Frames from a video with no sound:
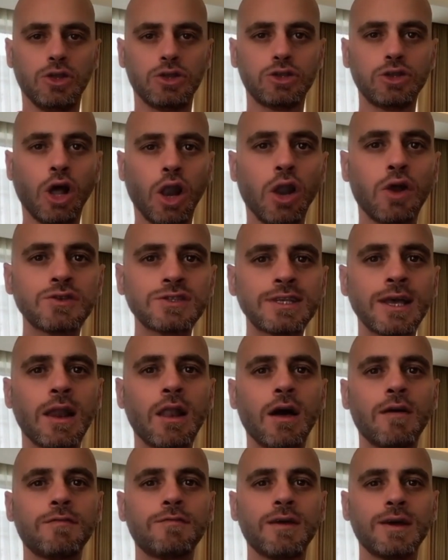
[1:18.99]
dollar
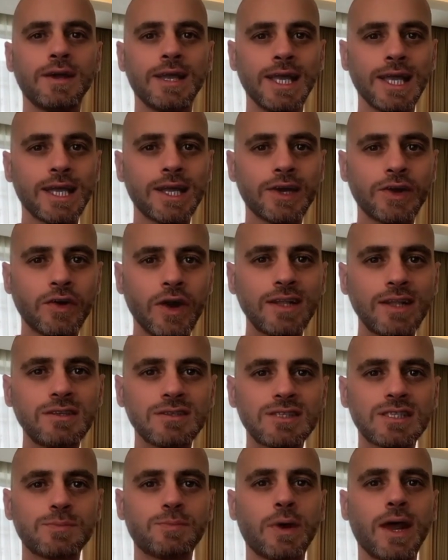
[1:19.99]
sell-off, credit
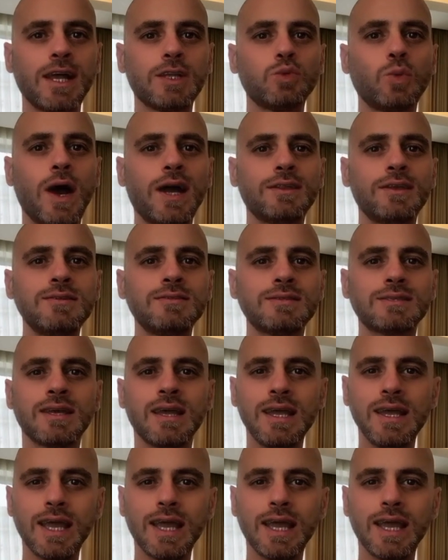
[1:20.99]
spread widens,